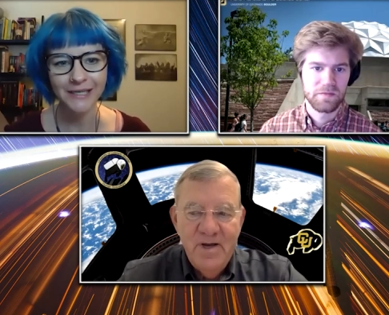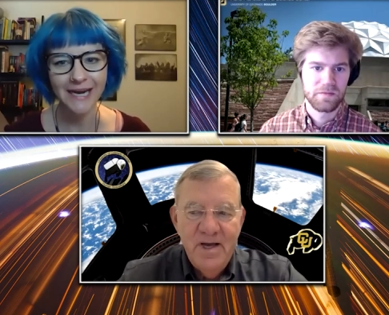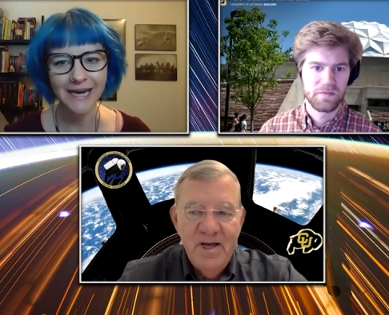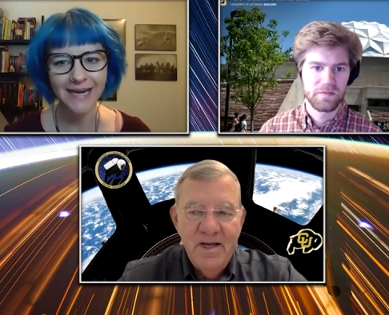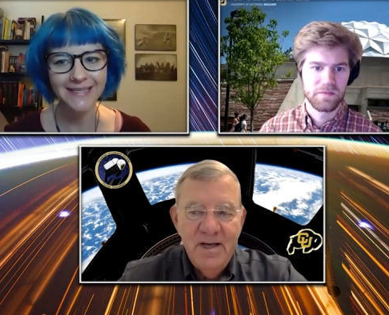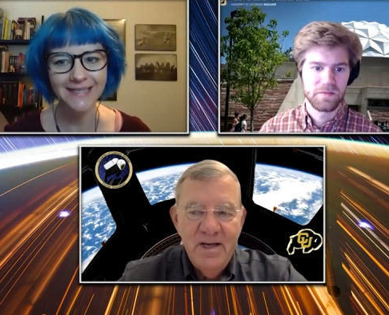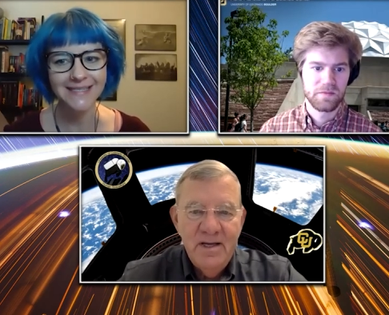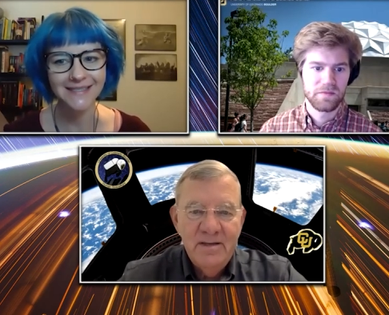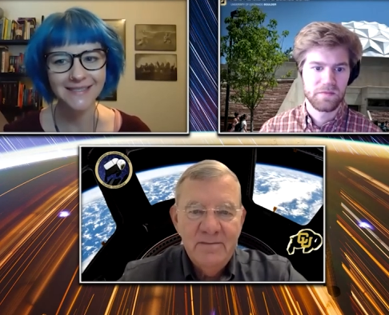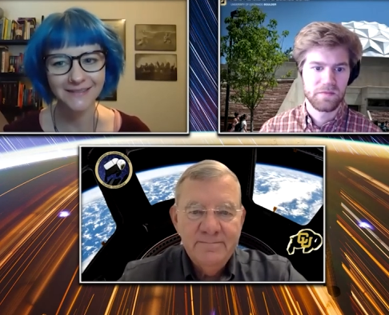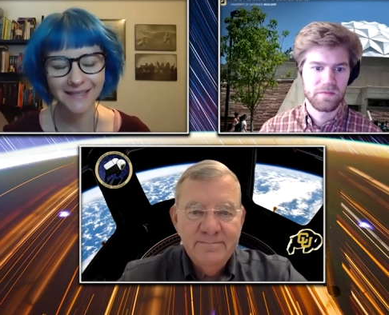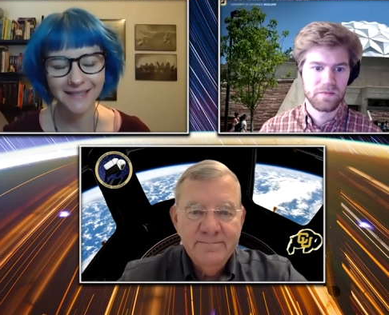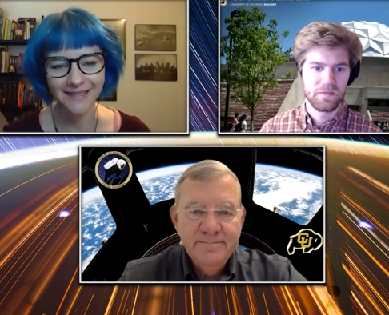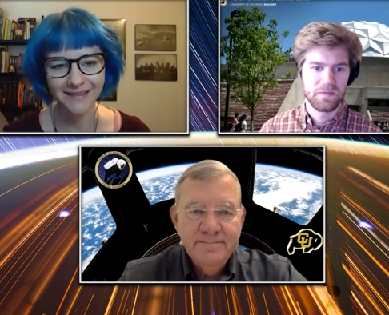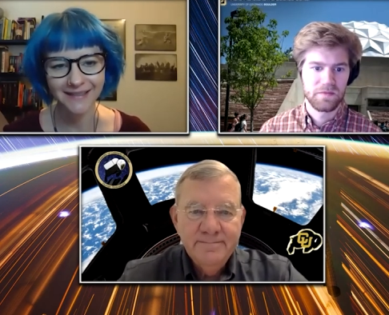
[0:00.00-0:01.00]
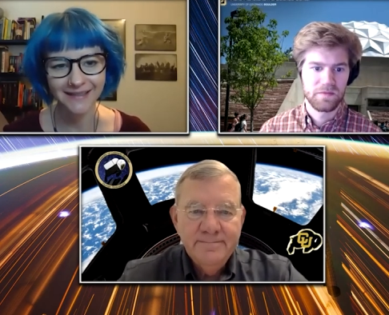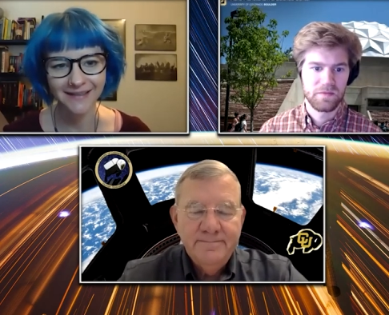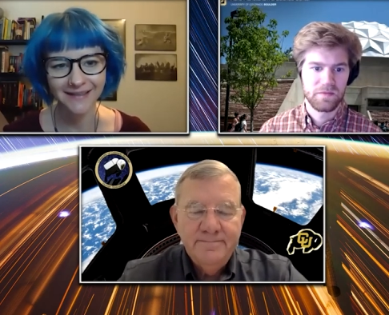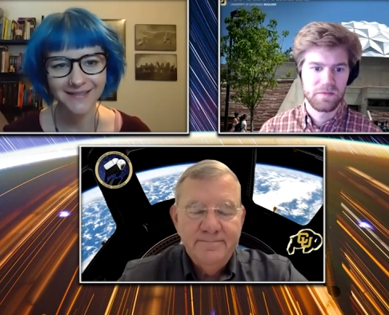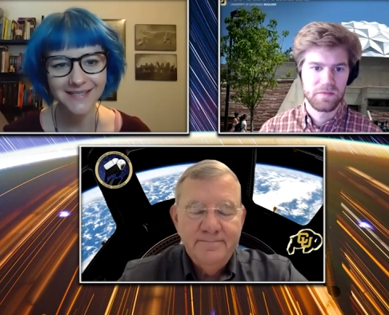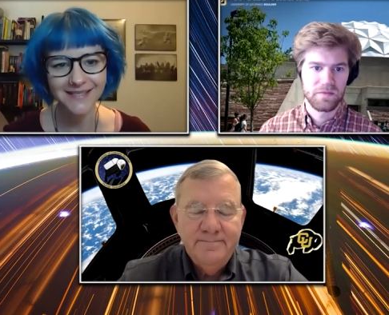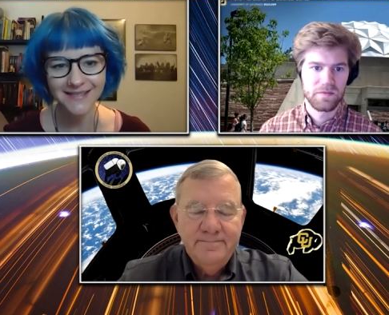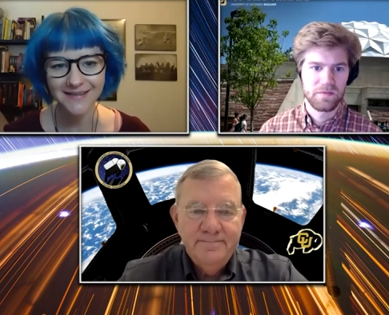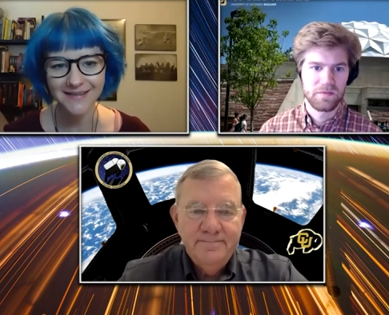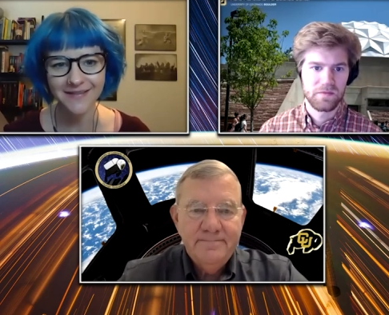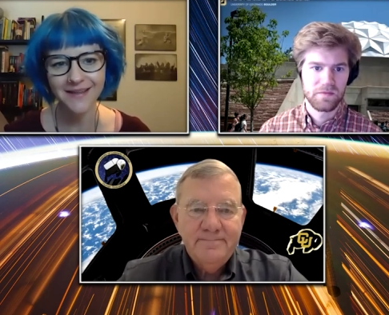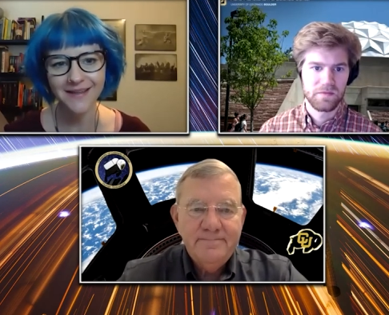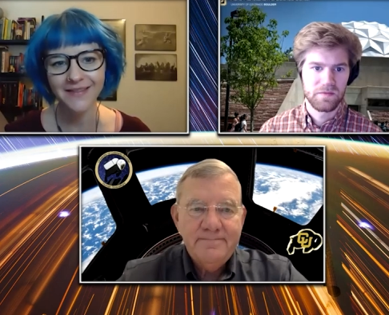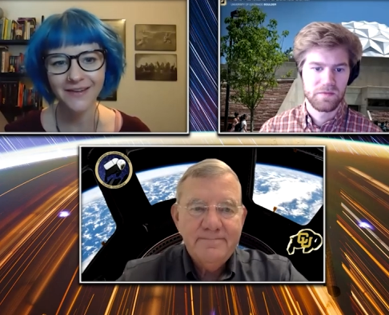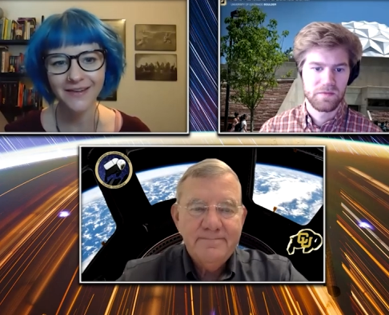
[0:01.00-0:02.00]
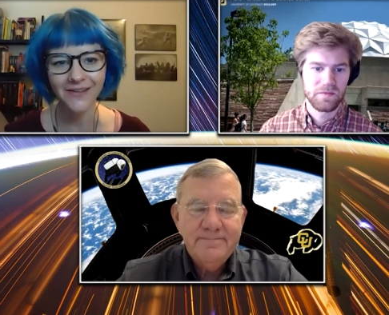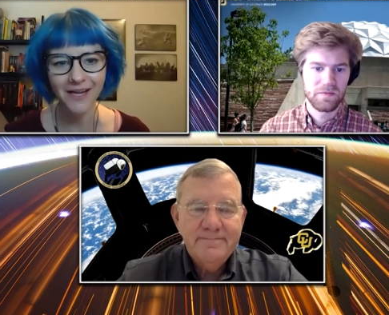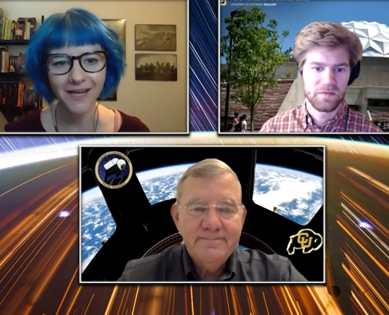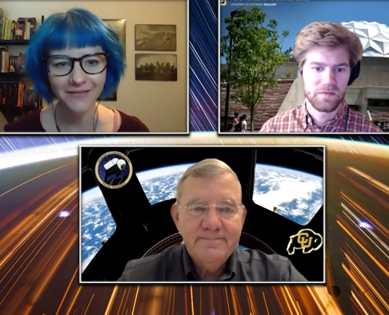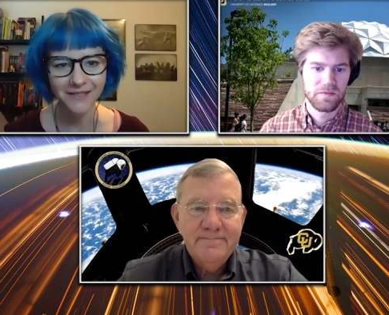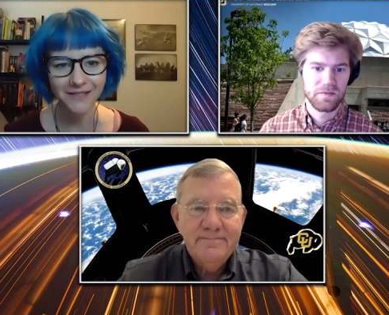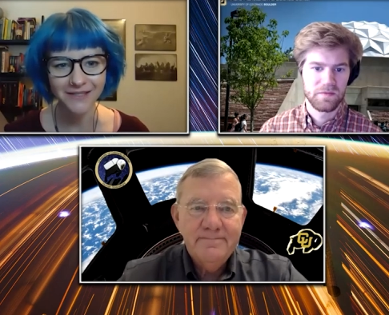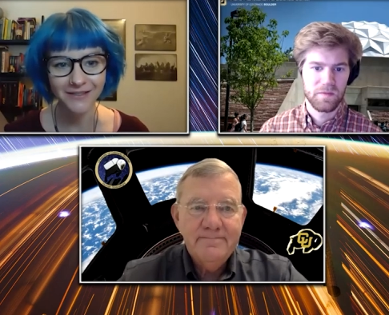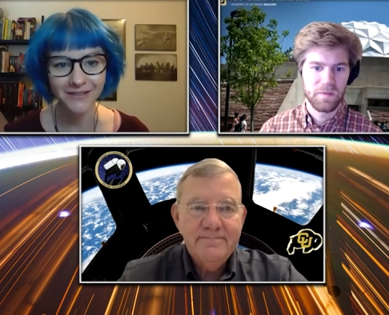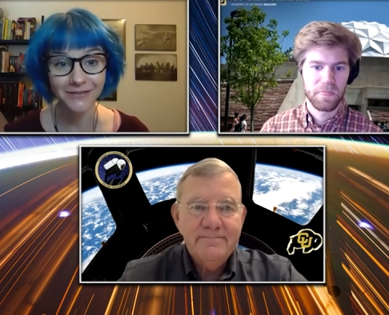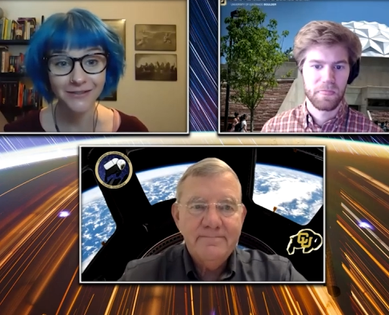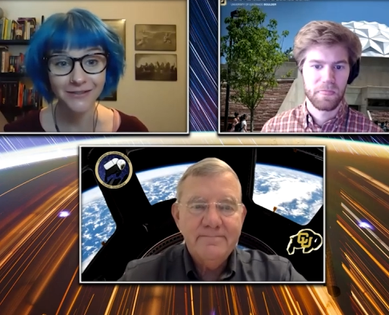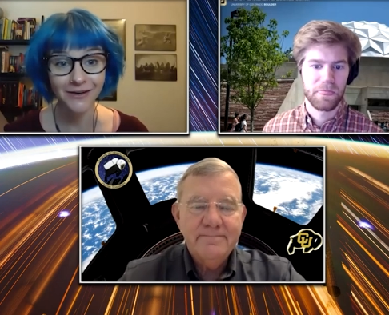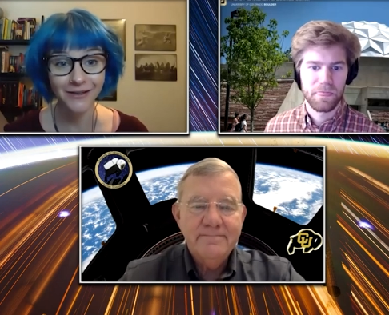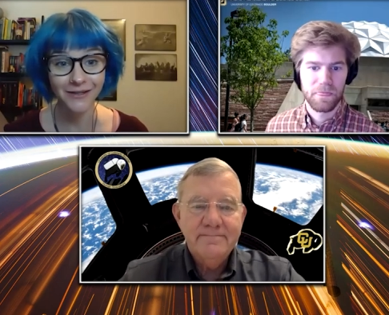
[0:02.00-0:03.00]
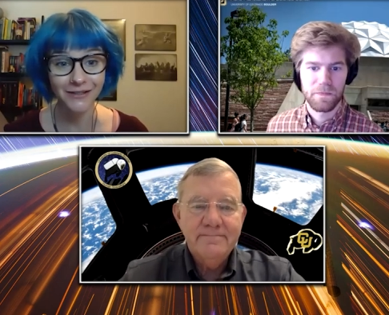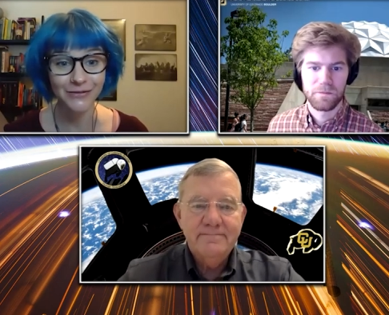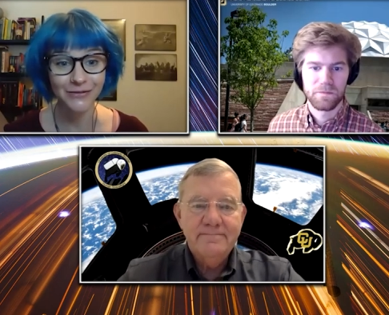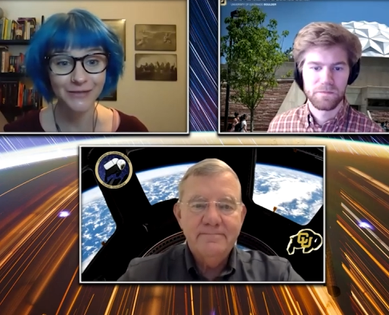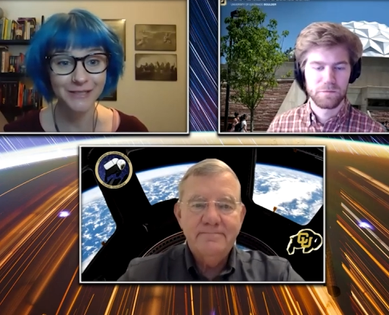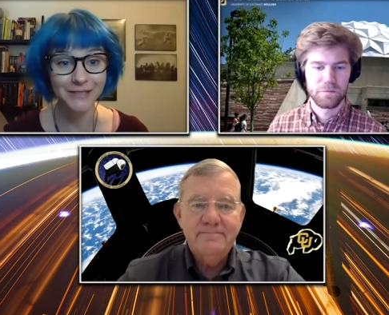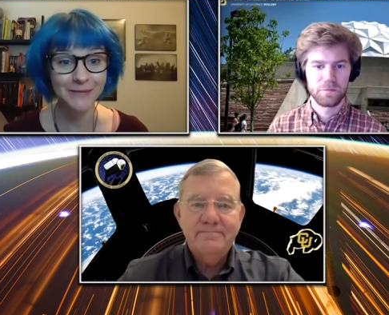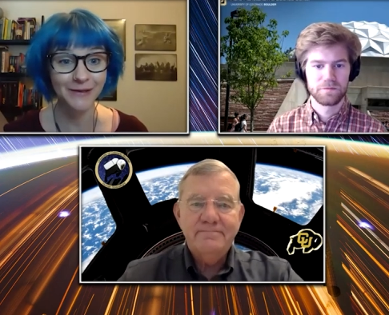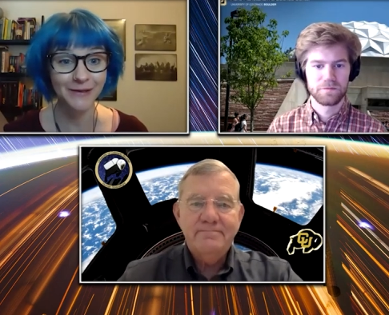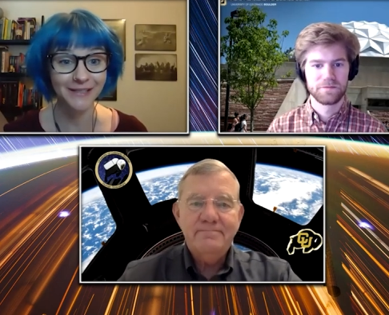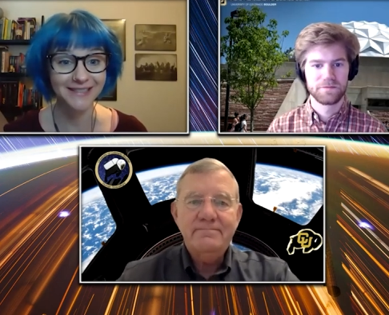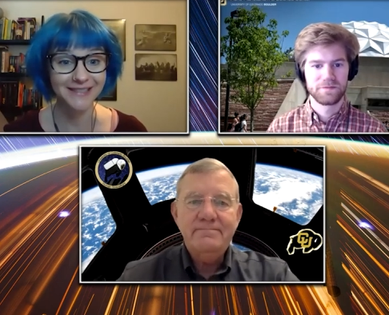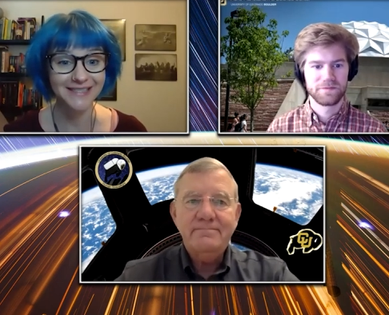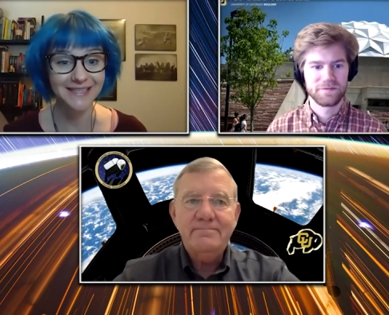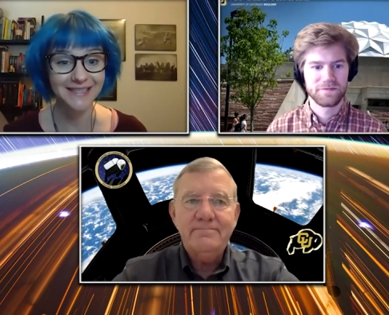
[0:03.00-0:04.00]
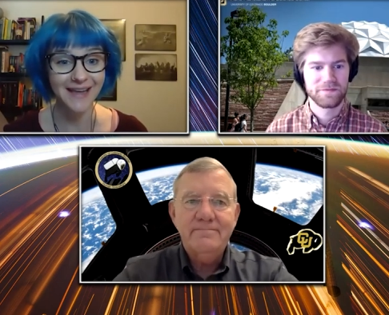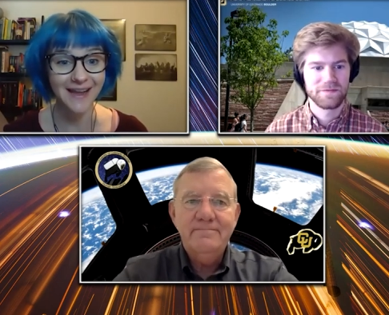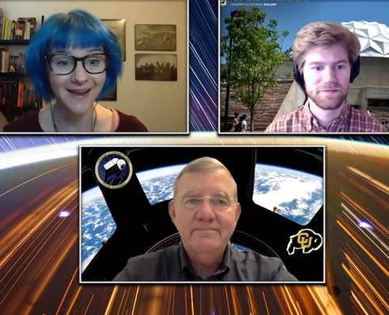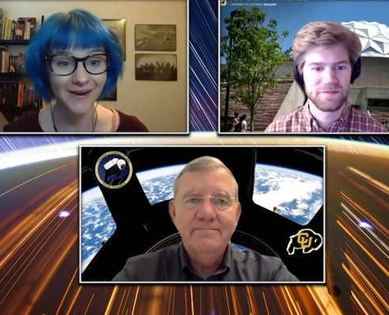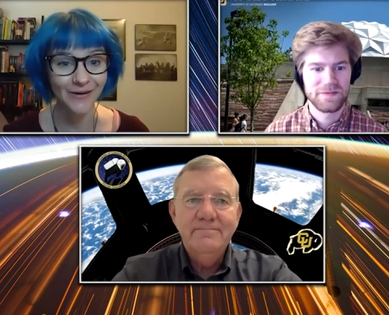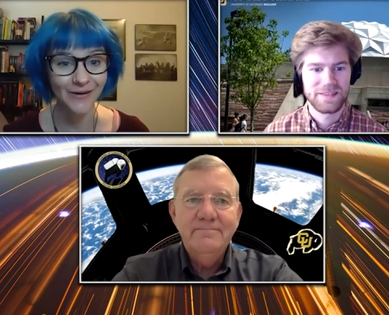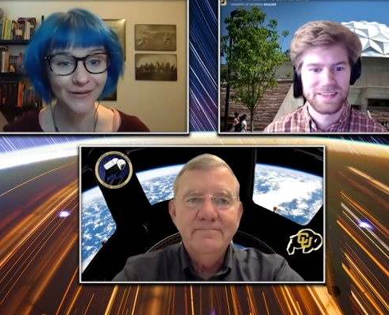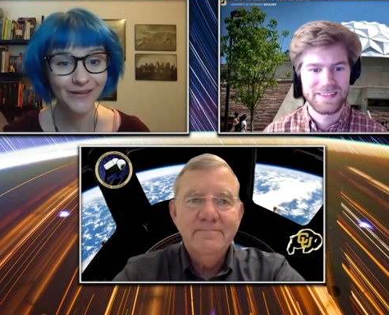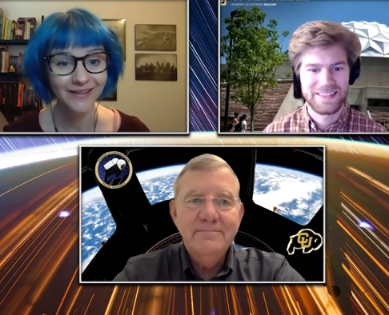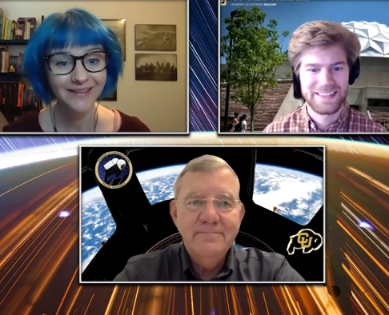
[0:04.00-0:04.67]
Speaker 1: isolated. And this is a thing that a lot of us are starting to experience now.